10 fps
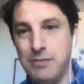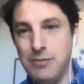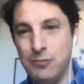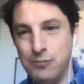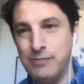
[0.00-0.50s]

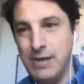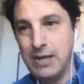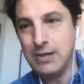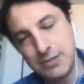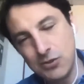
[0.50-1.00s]
make,
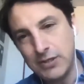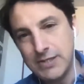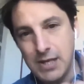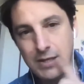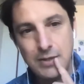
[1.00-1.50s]
it's not
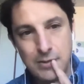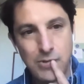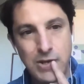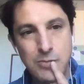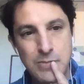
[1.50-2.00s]
exactly the way
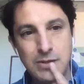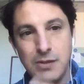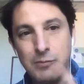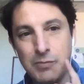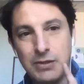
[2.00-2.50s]
you meant it,
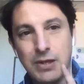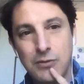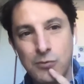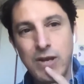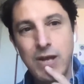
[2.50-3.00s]
but the
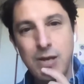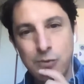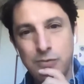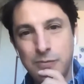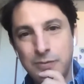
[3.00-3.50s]
way I
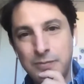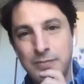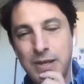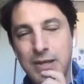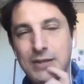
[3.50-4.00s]
would make
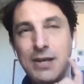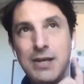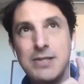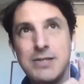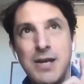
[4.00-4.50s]
it
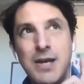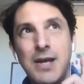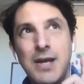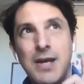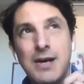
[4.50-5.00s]
is
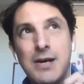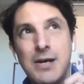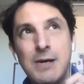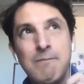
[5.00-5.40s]
um,